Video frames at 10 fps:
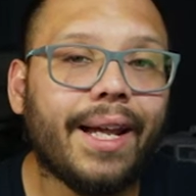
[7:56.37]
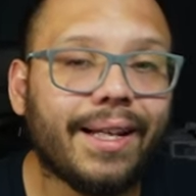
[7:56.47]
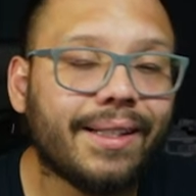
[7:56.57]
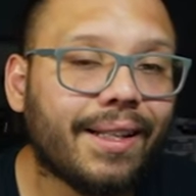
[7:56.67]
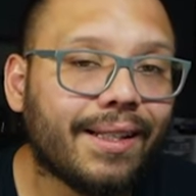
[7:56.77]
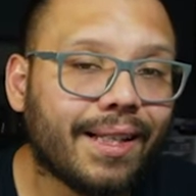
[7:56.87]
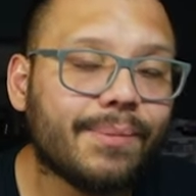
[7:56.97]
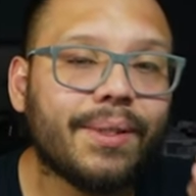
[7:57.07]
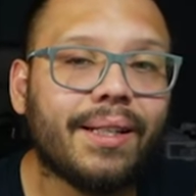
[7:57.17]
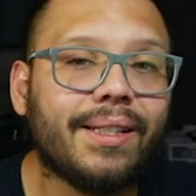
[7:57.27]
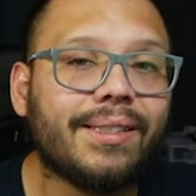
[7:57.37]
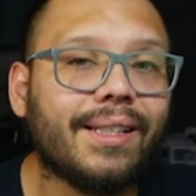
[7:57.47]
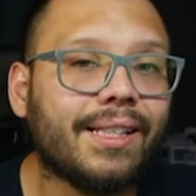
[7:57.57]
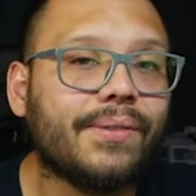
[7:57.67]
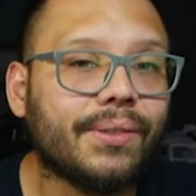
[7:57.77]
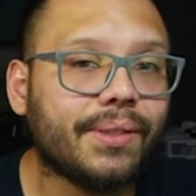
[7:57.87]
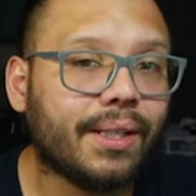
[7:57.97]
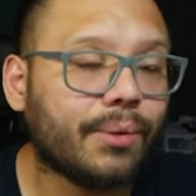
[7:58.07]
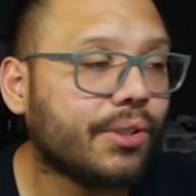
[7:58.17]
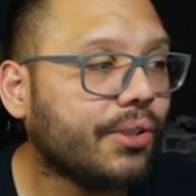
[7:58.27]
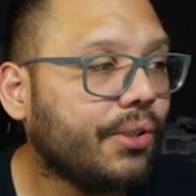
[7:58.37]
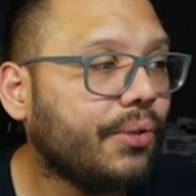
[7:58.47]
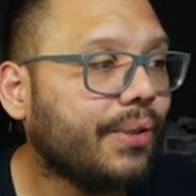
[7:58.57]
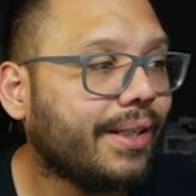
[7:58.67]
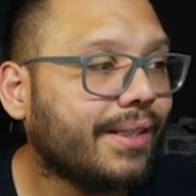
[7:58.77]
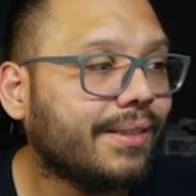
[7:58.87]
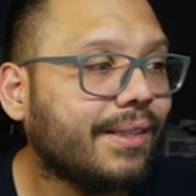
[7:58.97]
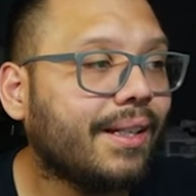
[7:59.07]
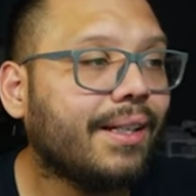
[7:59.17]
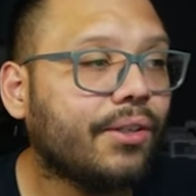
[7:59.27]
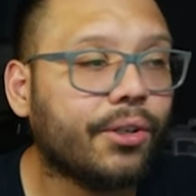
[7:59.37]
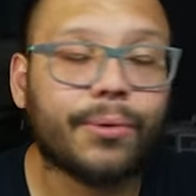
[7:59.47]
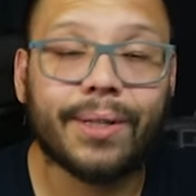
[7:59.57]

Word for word: And last but not least, the last filter that I want to show you is the